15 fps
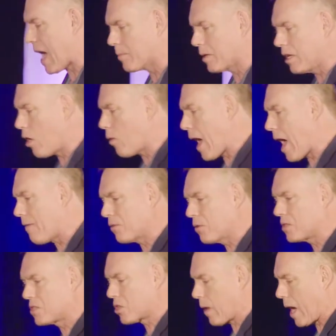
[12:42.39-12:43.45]
family, no
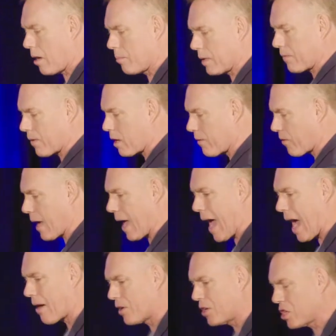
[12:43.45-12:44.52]
affluence around me, very, very
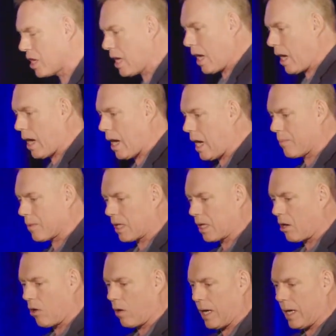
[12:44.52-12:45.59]
average, um, you
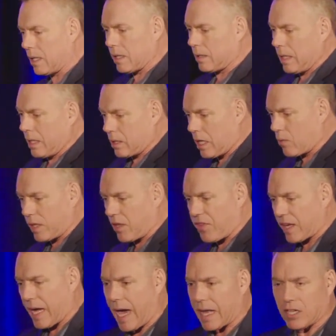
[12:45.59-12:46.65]
know, uh, uh didn't really
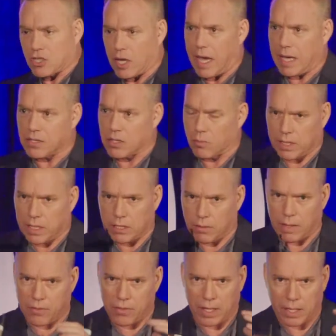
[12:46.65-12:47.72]
think I had a chance to really
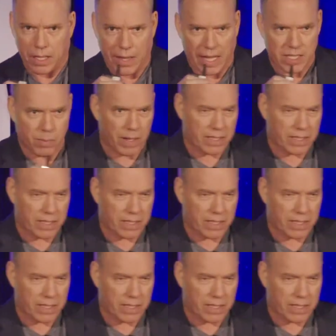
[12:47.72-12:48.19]
do anything uh, that